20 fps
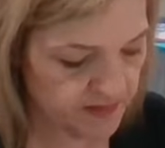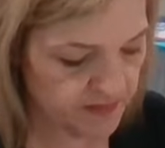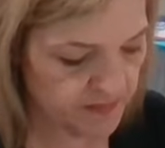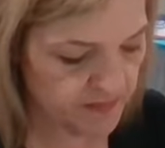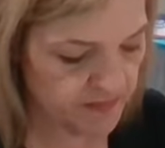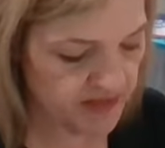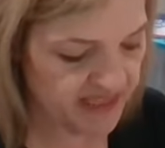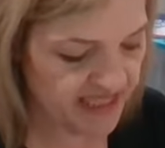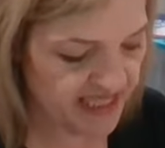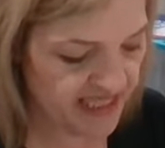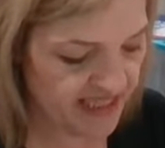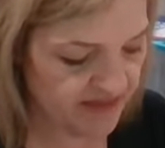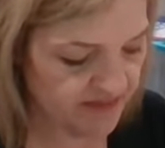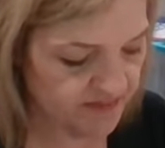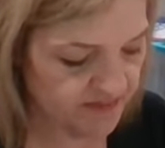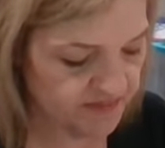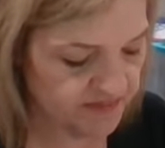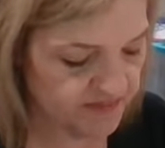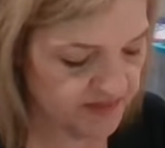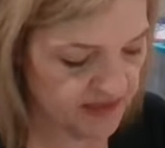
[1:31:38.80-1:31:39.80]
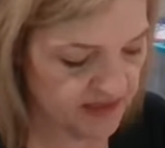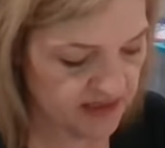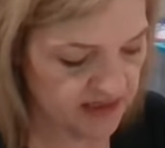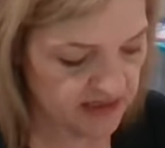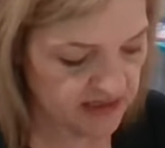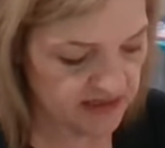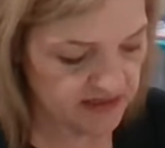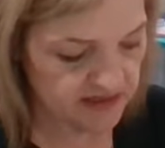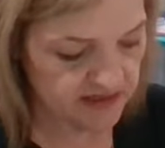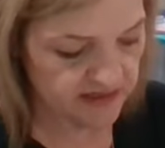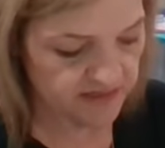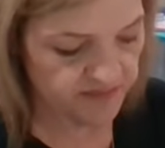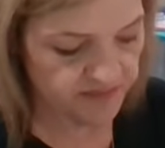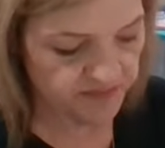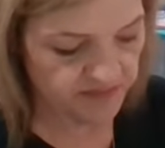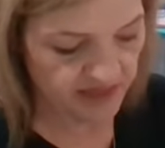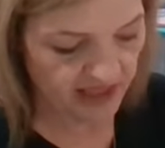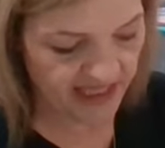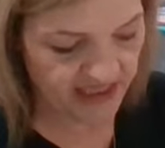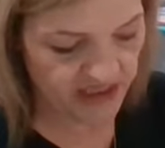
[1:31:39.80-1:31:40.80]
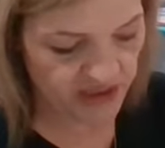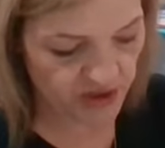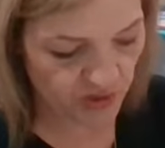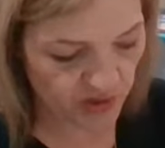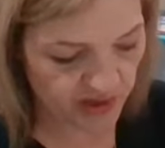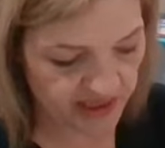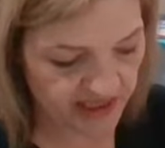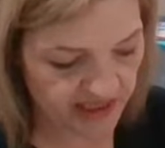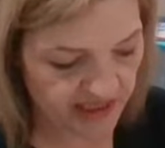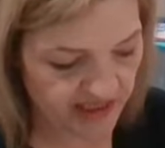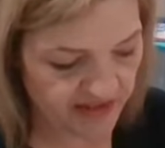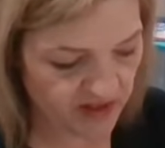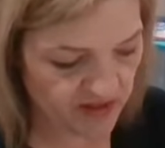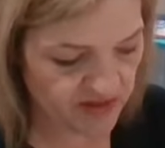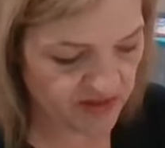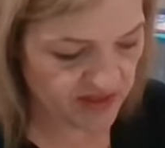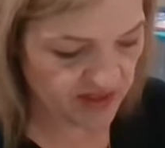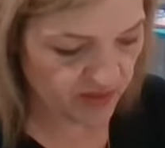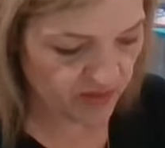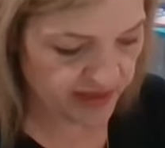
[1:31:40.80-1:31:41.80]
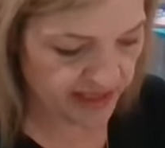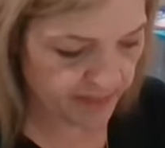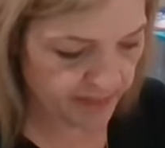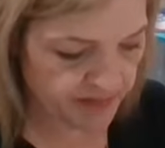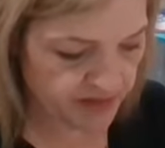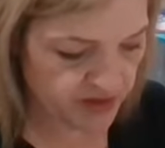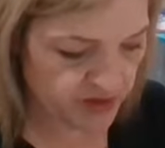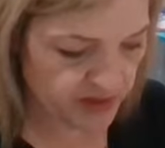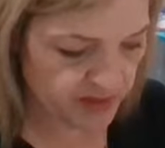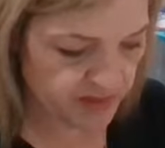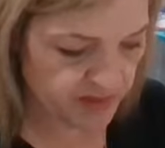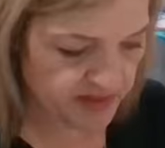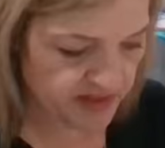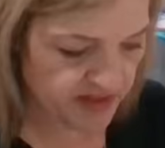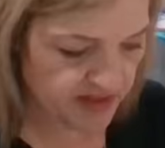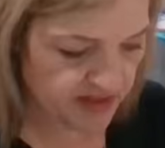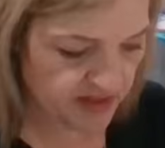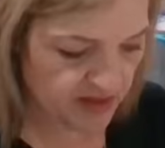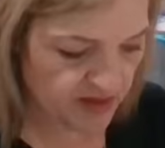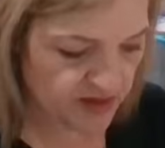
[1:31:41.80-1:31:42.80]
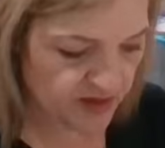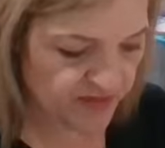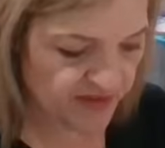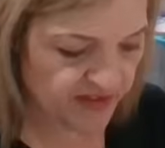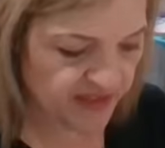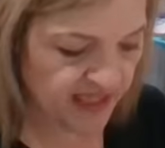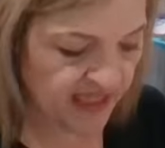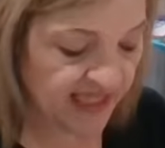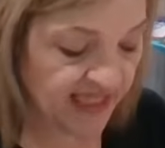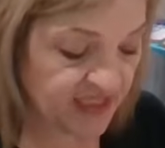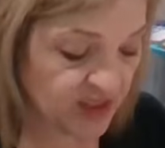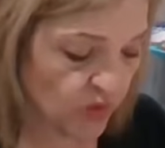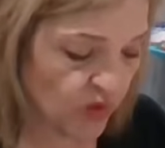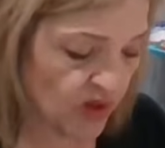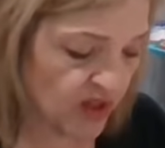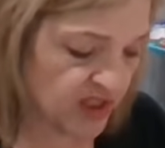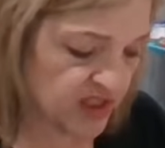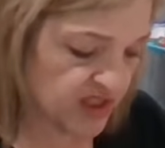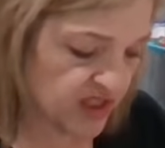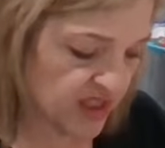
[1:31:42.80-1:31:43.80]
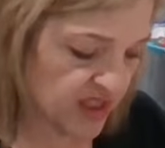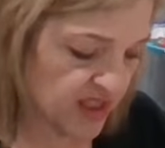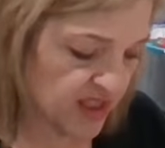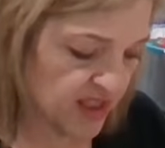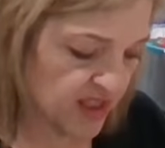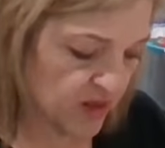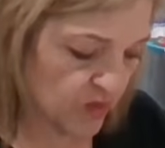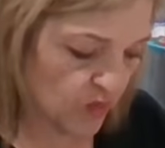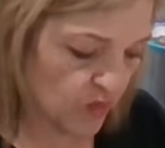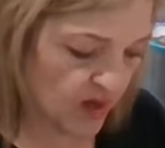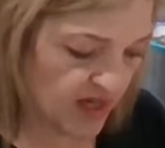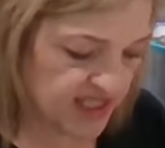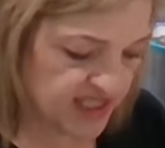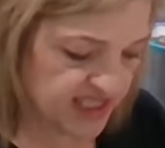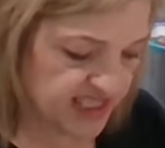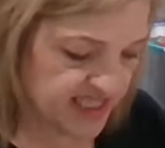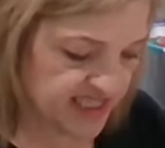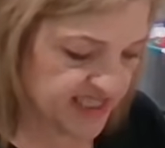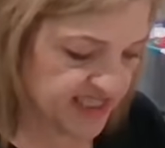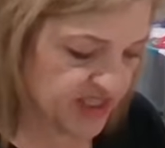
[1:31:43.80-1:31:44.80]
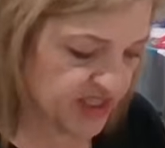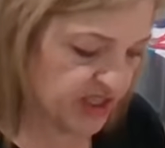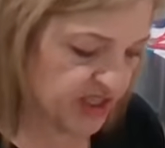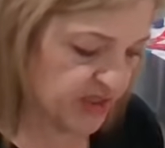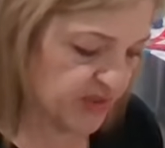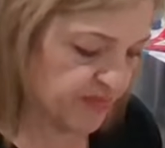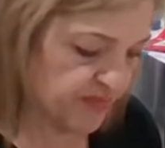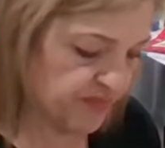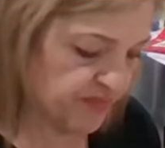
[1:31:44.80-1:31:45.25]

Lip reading: But yeah, I enjoy those little camping trips. Those are fun. I like to watch his too.